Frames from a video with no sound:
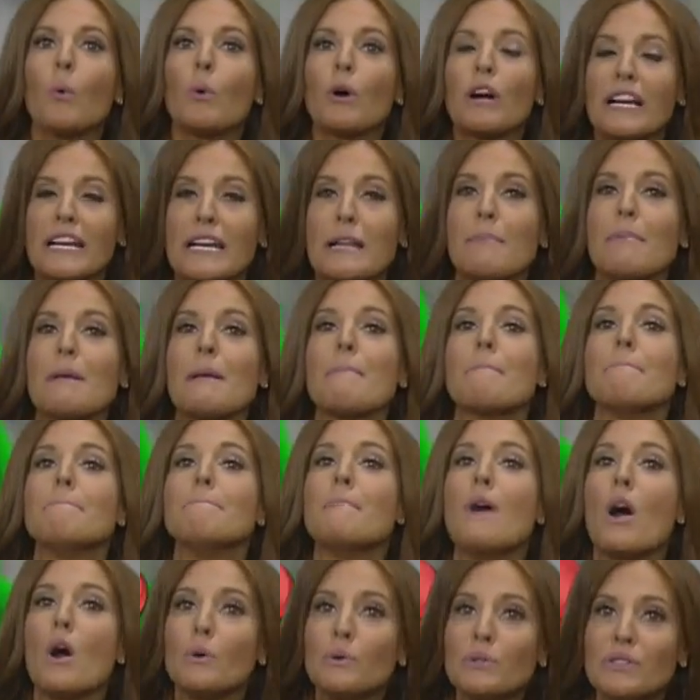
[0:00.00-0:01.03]
we're going to be
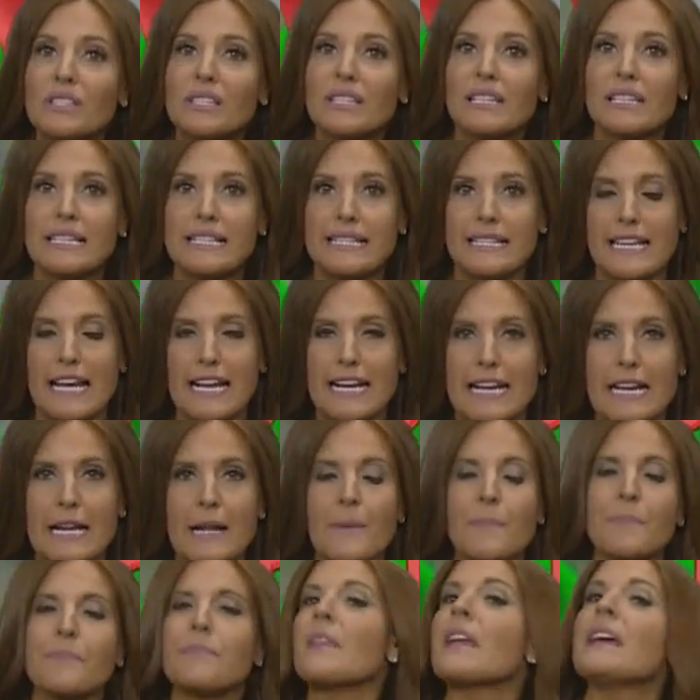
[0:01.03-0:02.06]
mostly sunny.
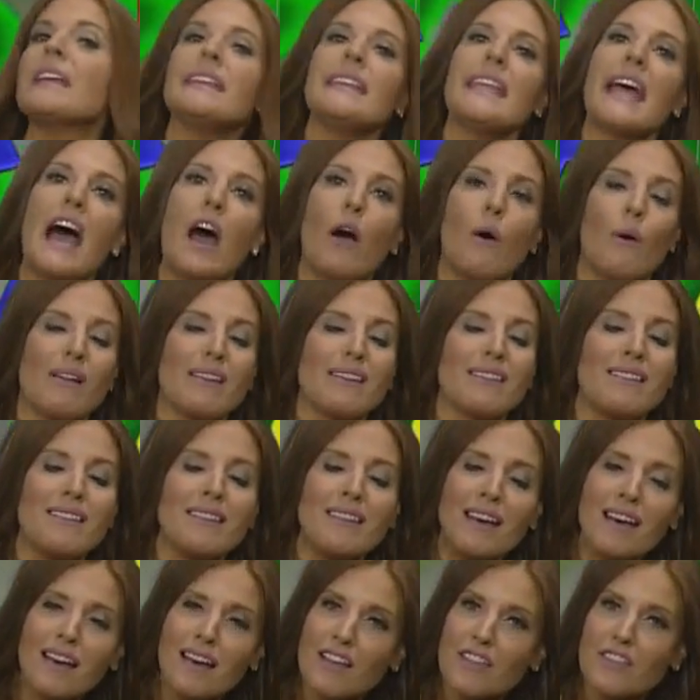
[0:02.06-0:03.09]
Now,
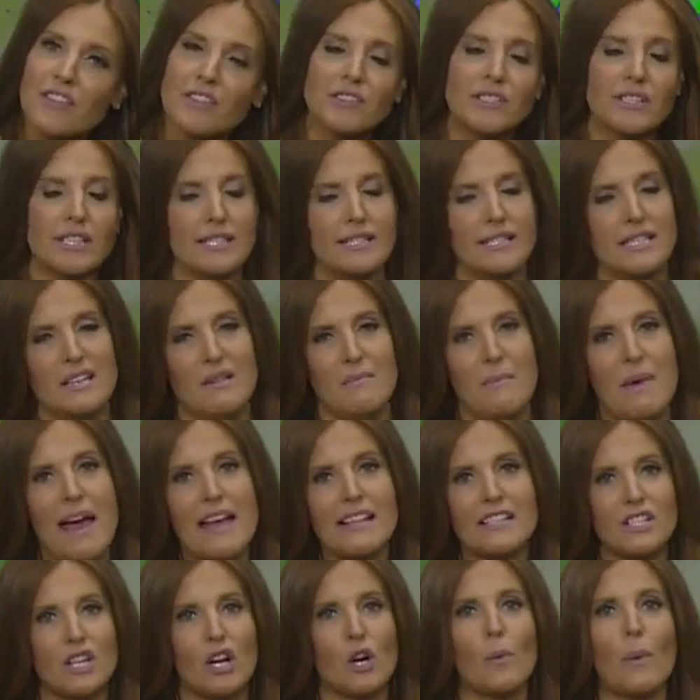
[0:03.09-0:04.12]
another system
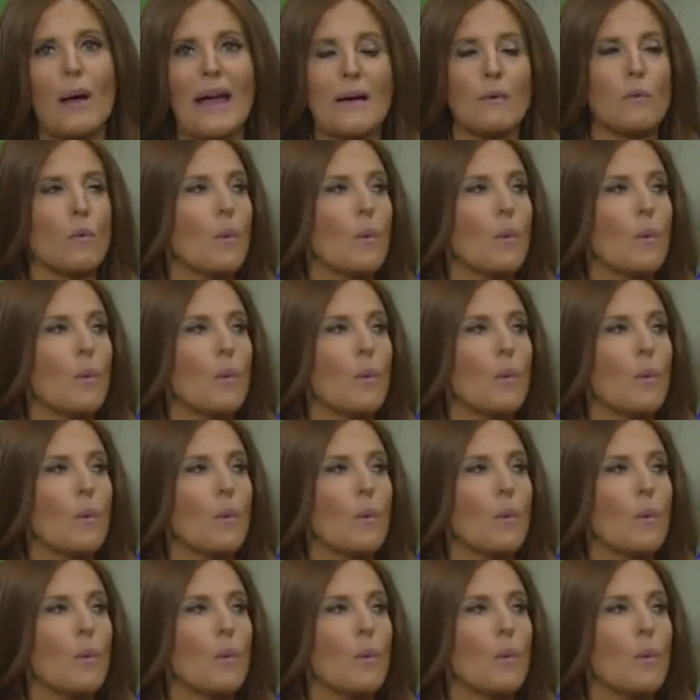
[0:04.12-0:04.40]
heads our way